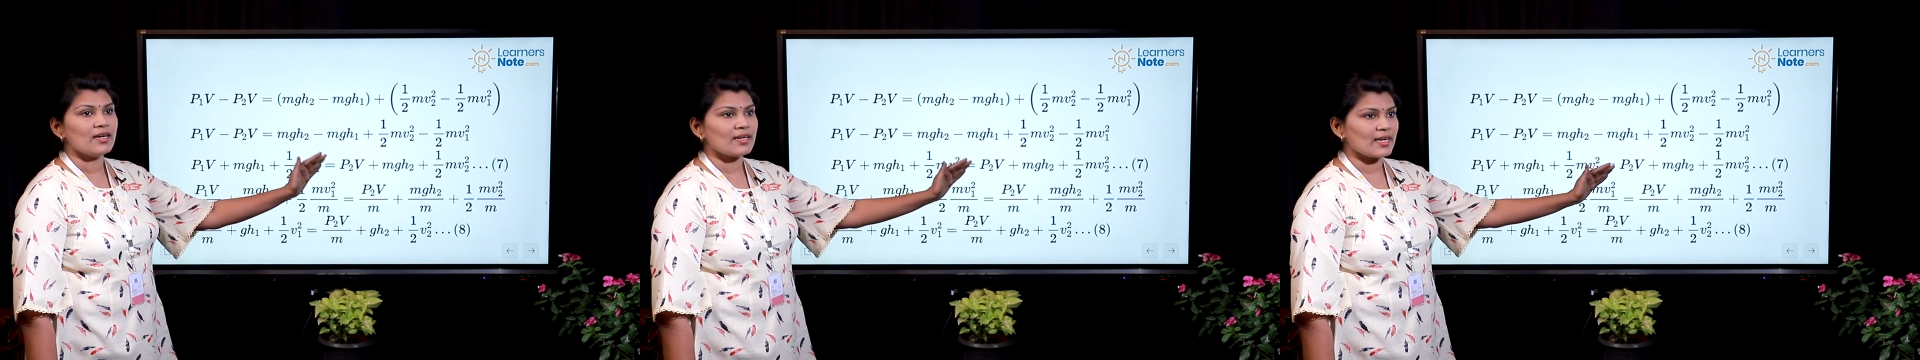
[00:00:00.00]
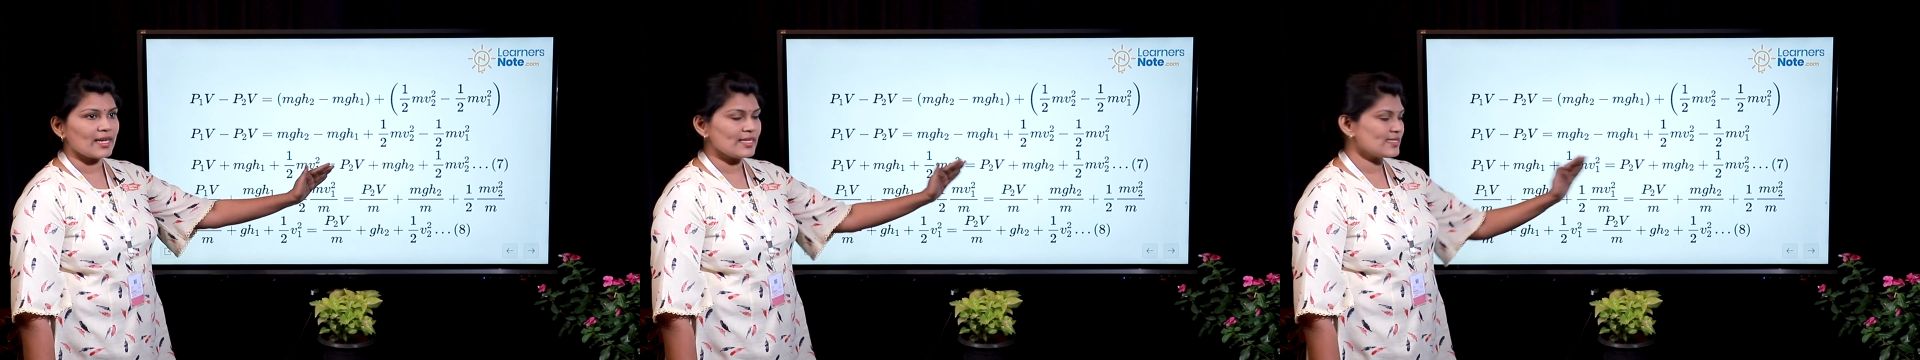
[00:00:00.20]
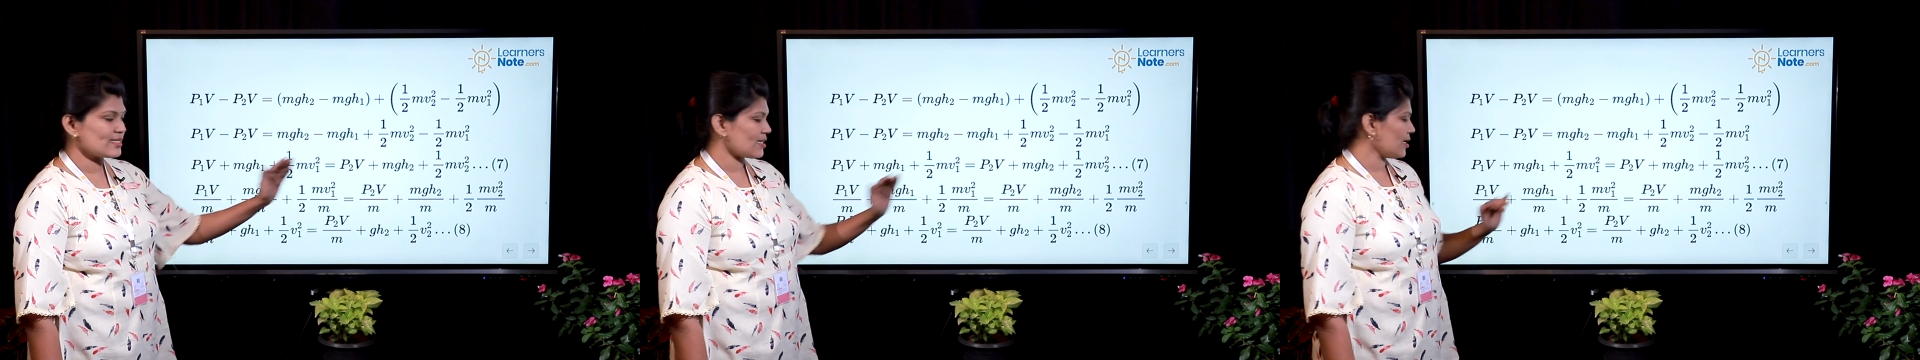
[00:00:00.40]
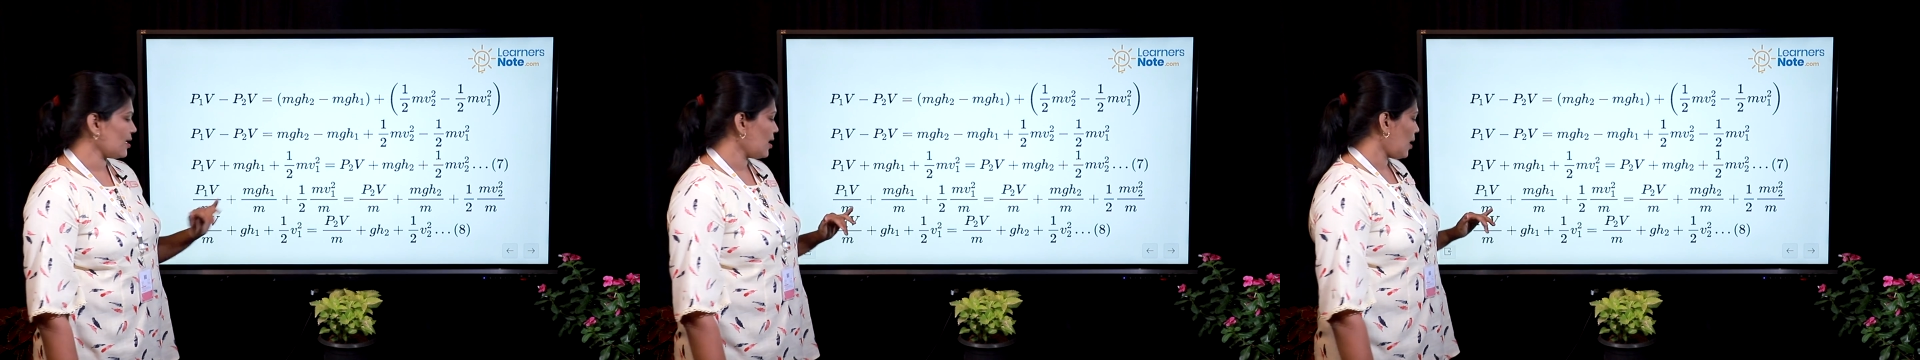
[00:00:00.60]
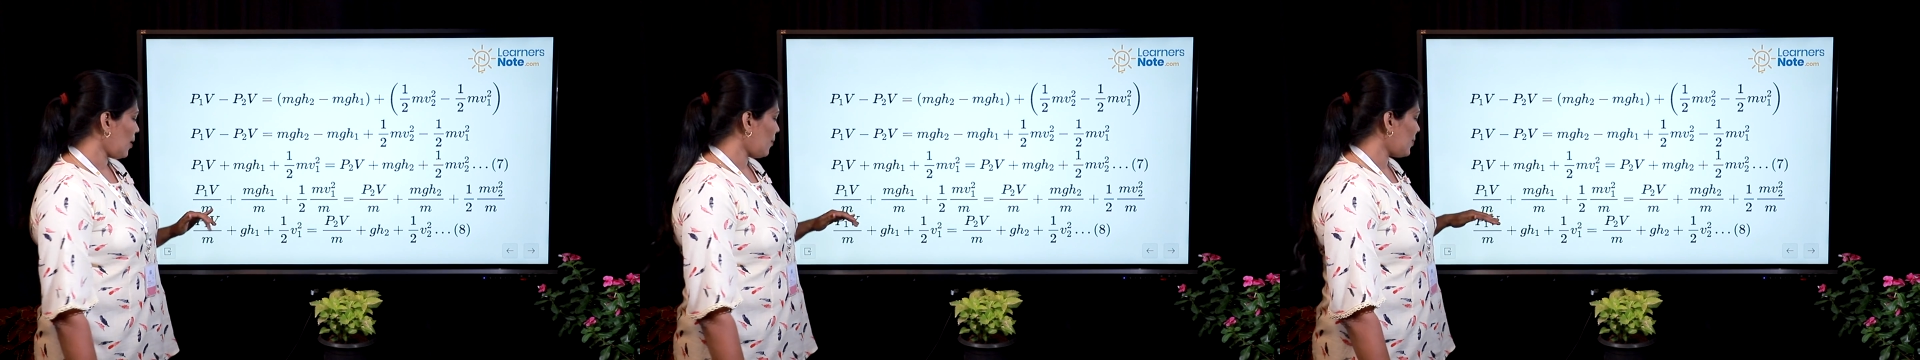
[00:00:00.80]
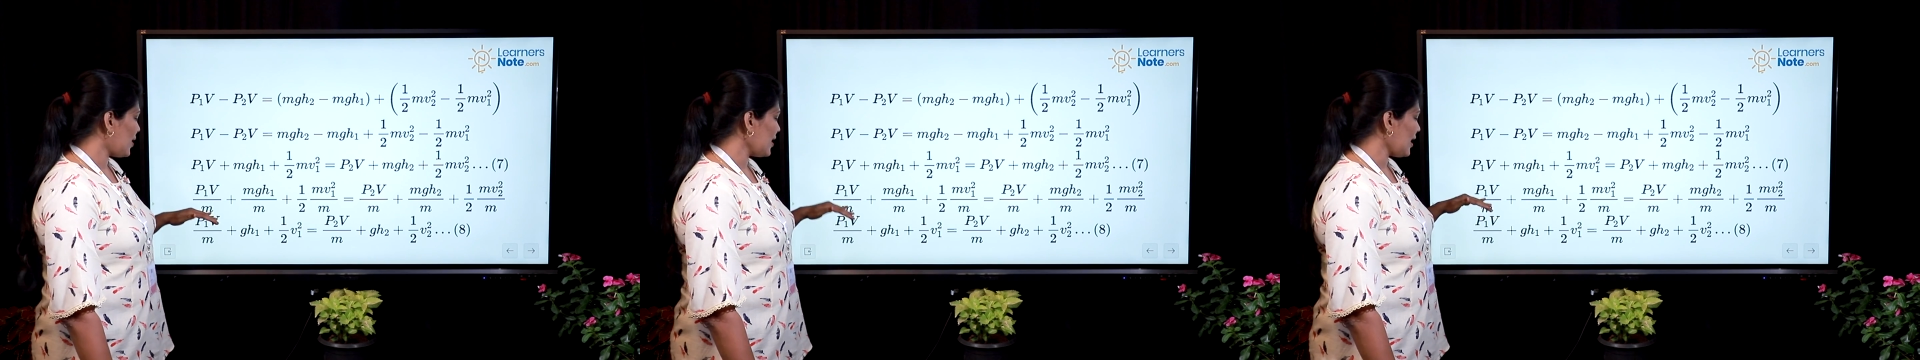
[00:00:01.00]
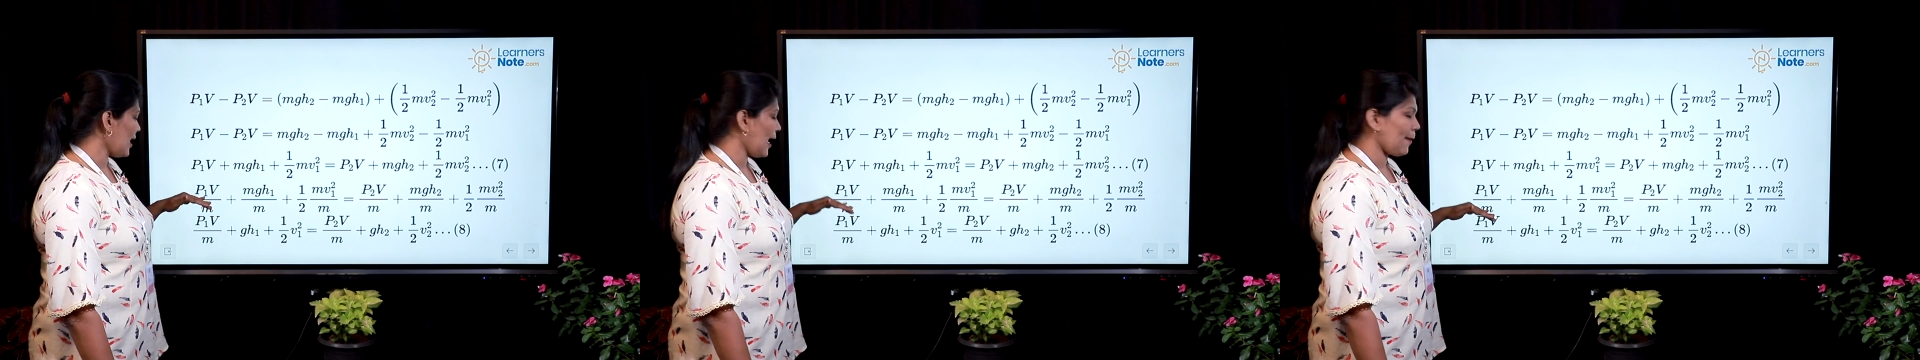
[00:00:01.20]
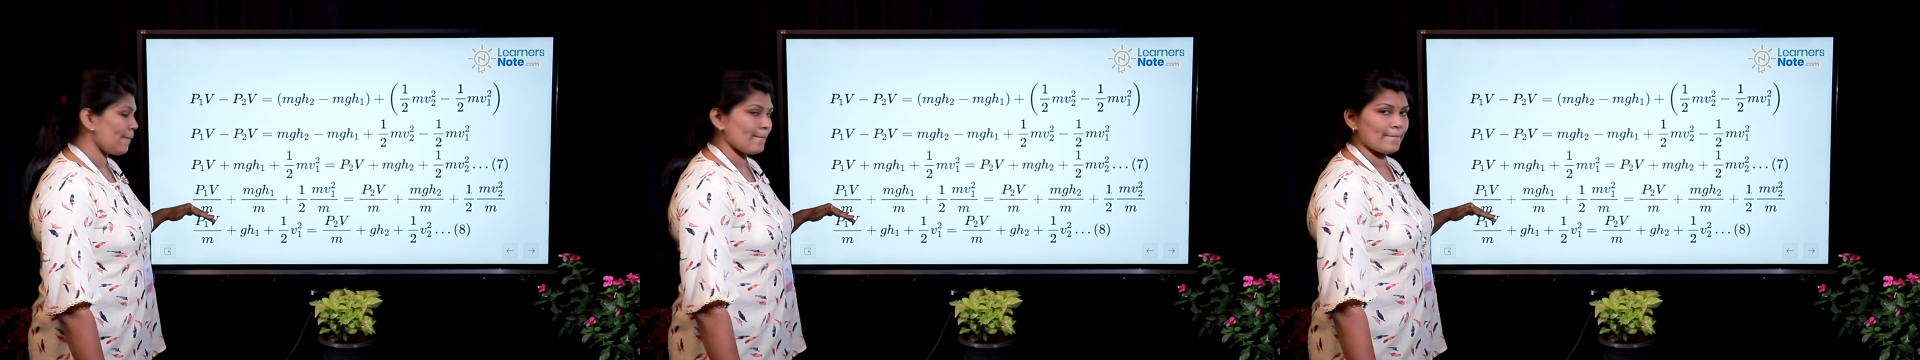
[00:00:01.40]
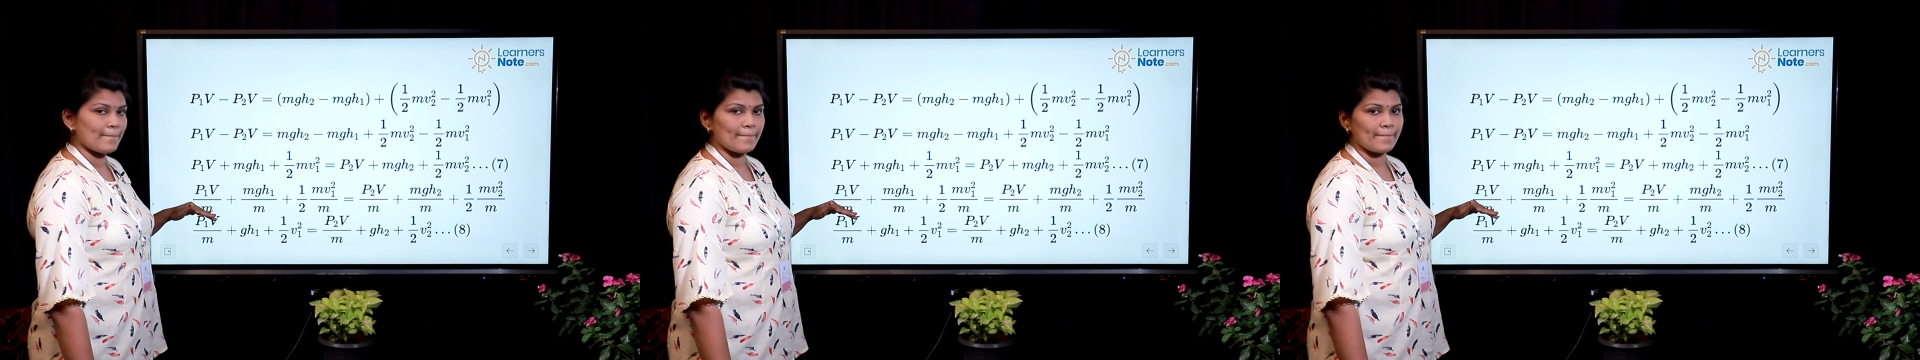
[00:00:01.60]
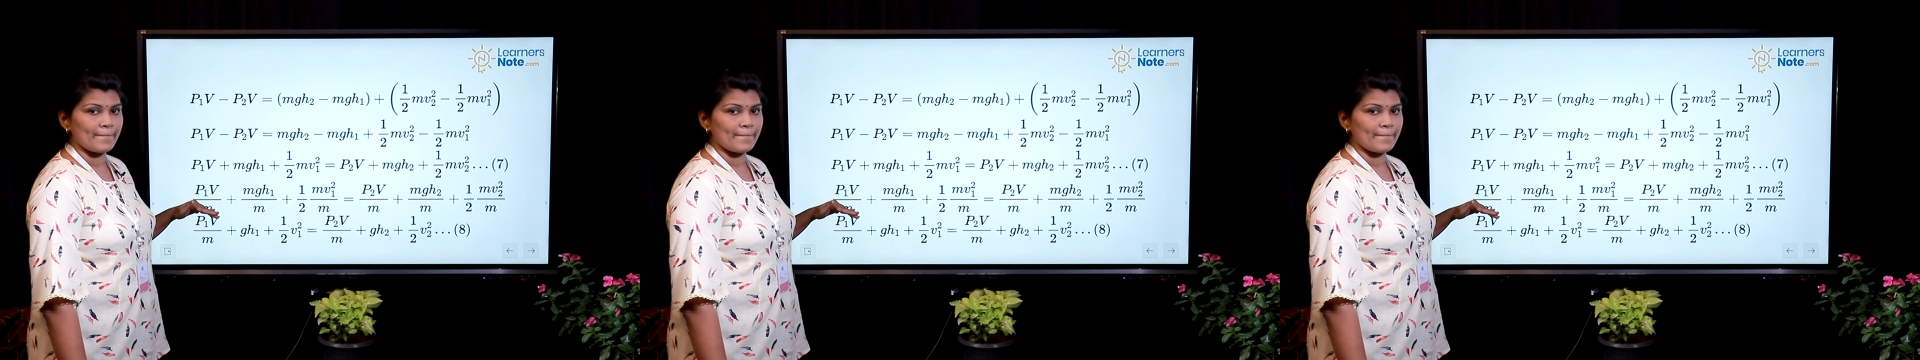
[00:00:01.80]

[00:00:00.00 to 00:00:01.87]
right side by m,